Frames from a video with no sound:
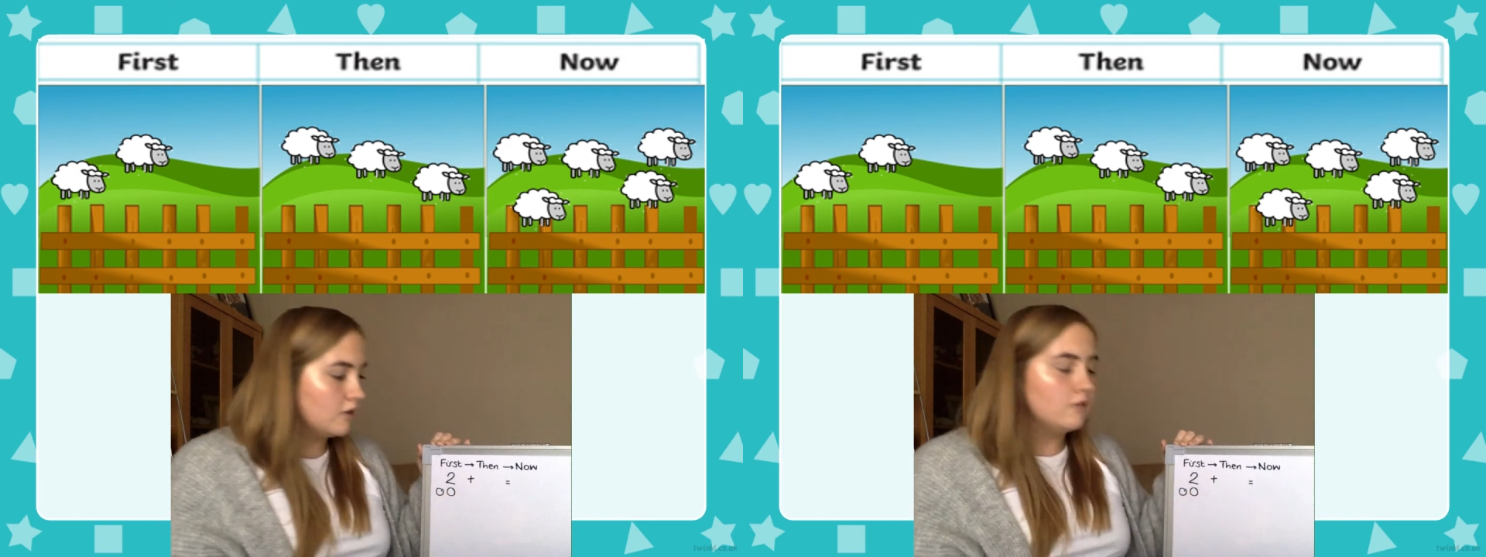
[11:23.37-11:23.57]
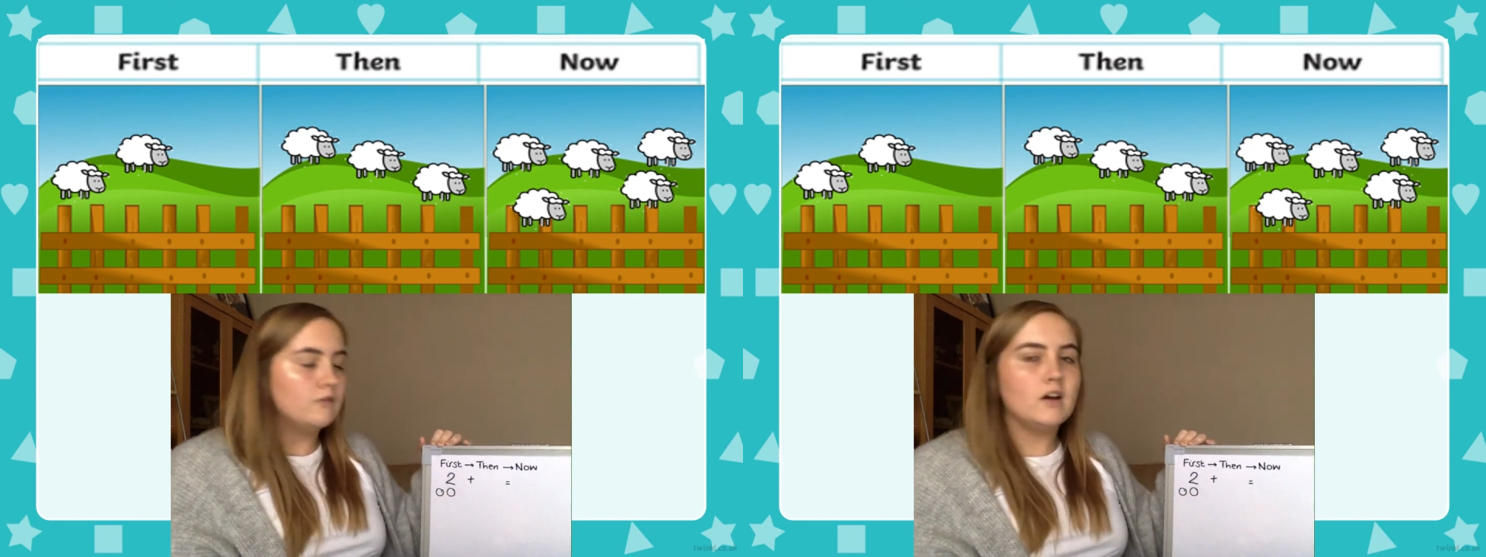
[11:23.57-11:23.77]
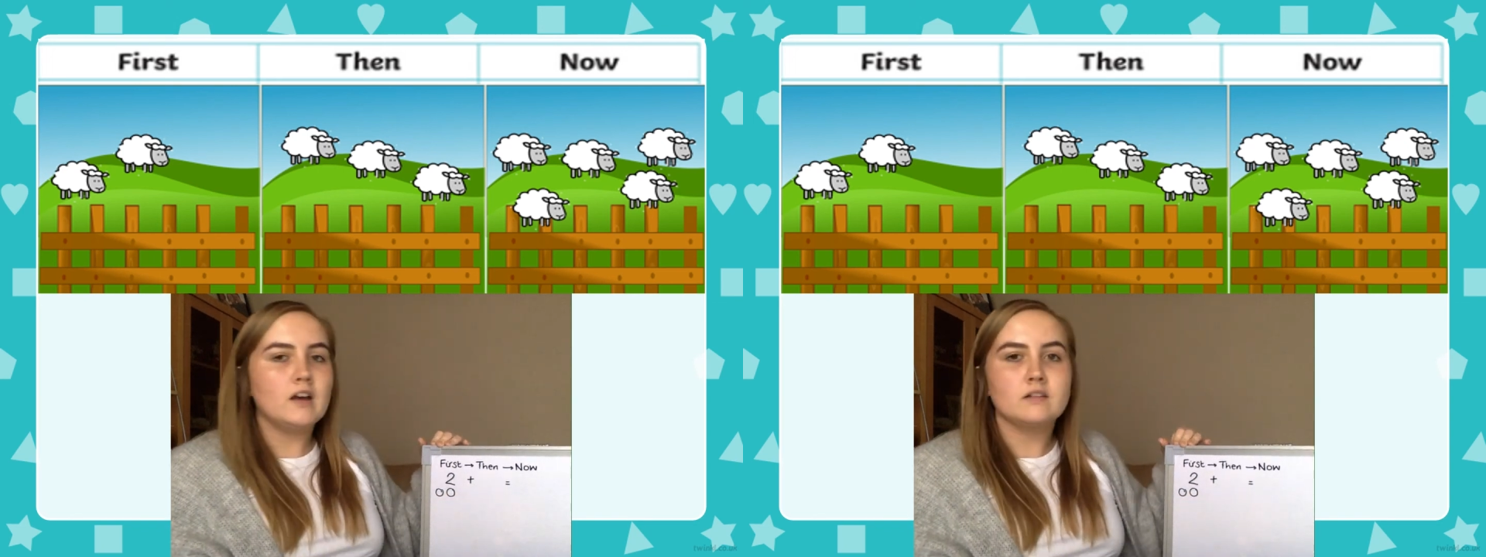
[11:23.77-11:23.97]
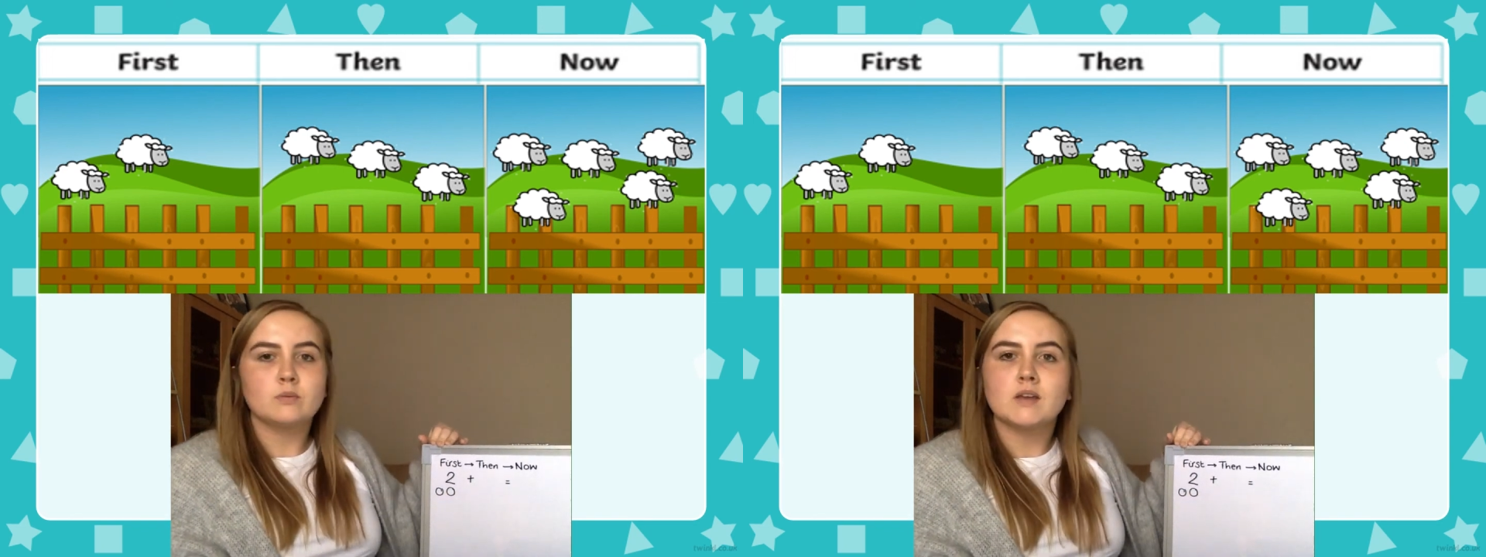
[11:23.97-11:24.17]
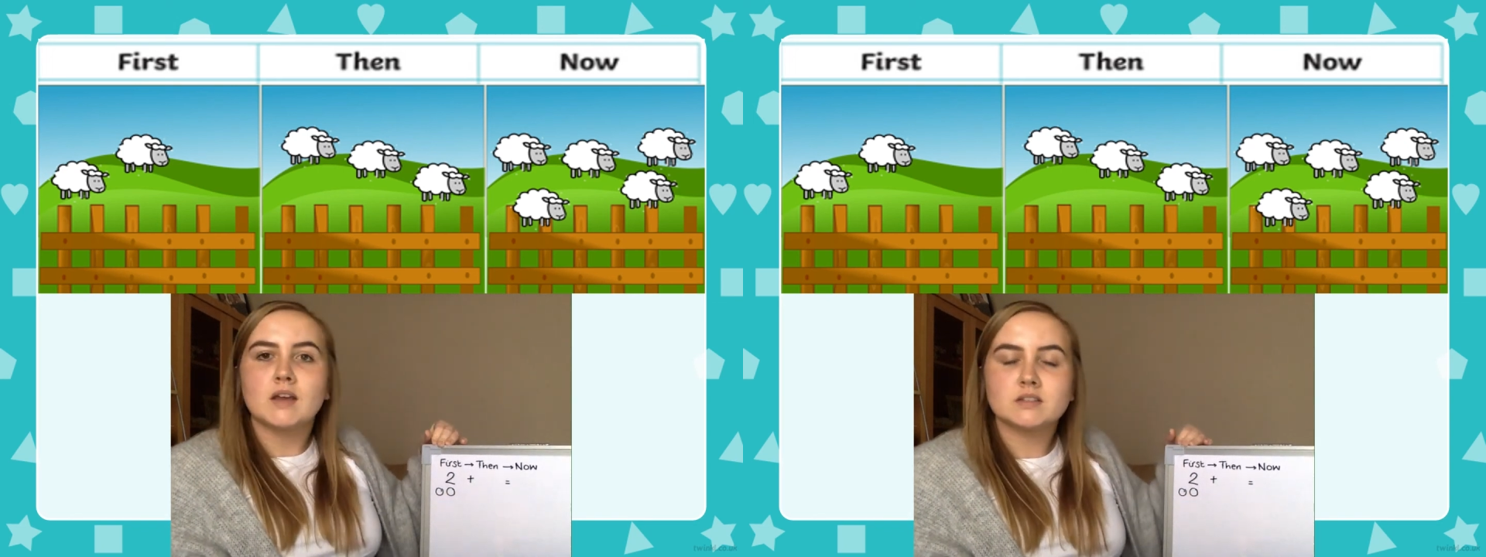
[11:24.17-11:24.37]
First we
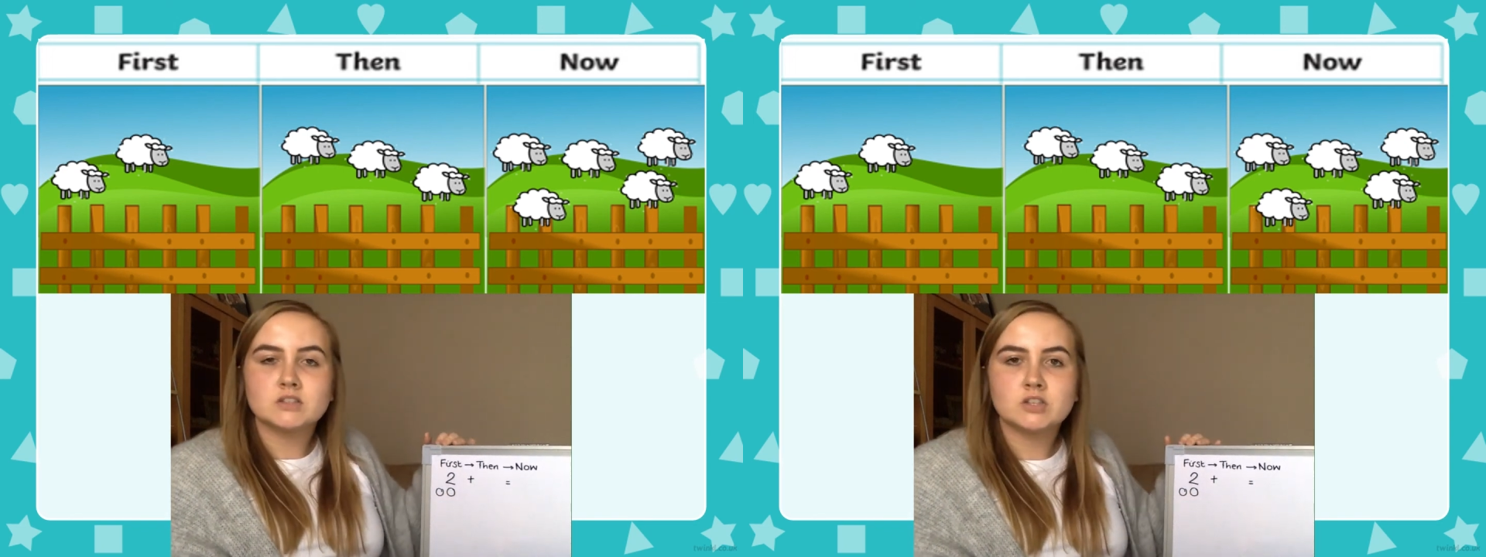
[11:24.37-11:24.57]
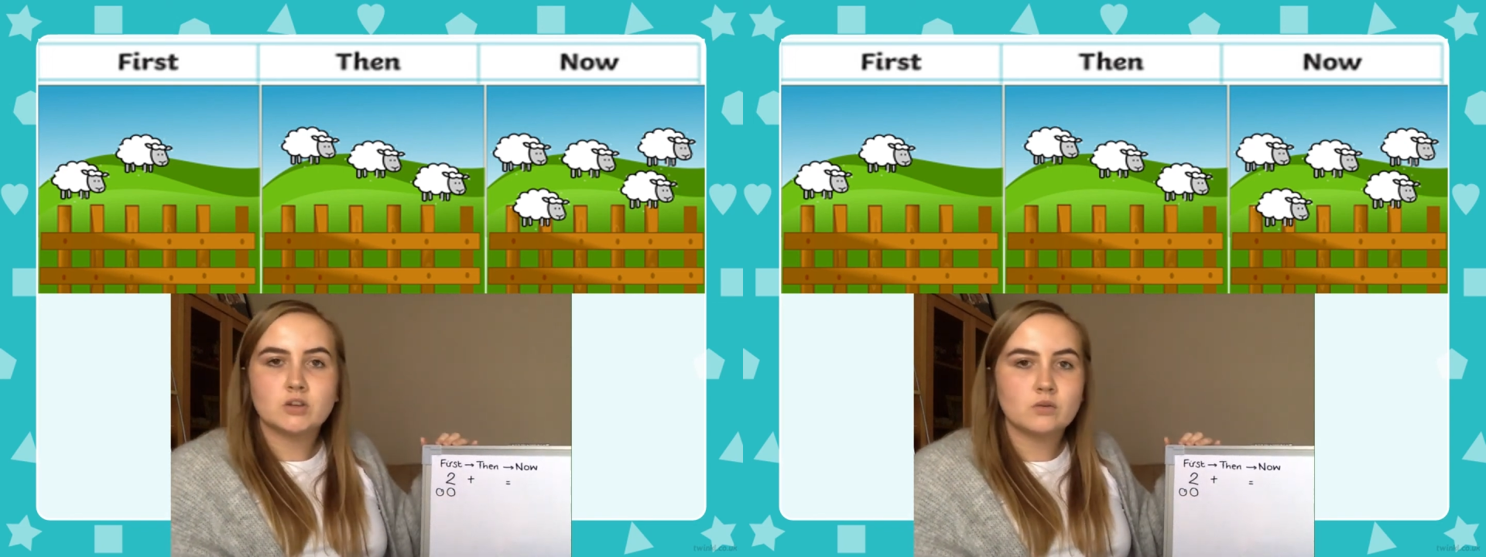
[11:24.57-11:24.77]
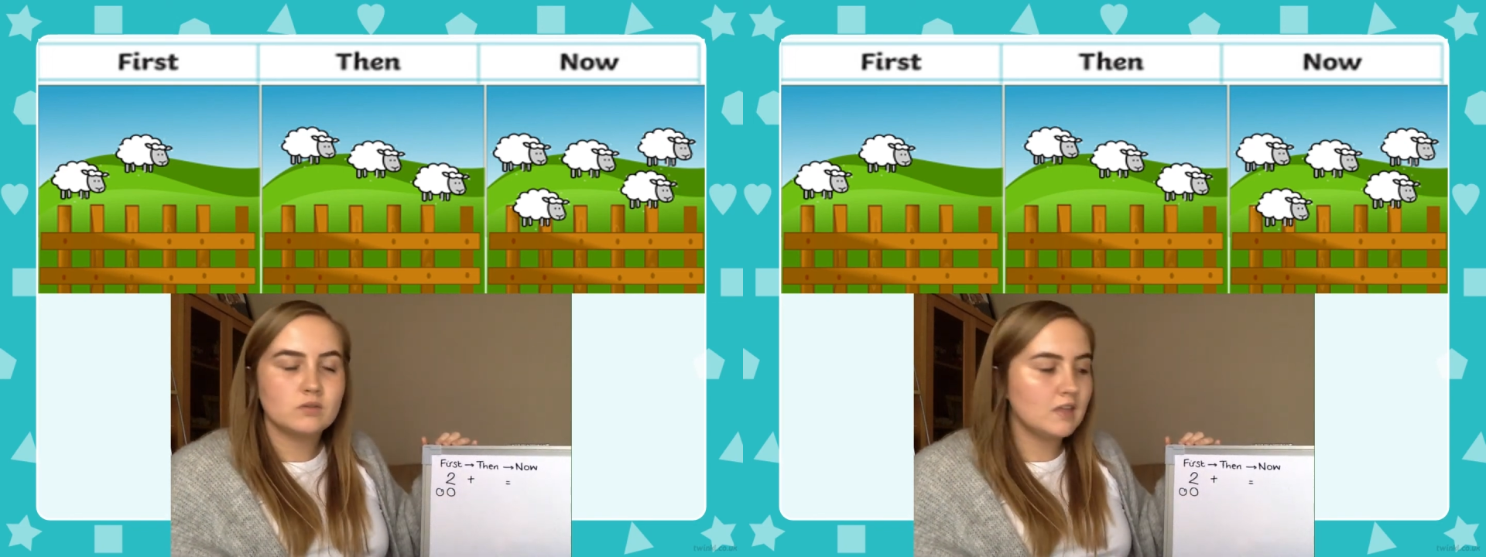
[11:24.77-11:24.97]
had 2.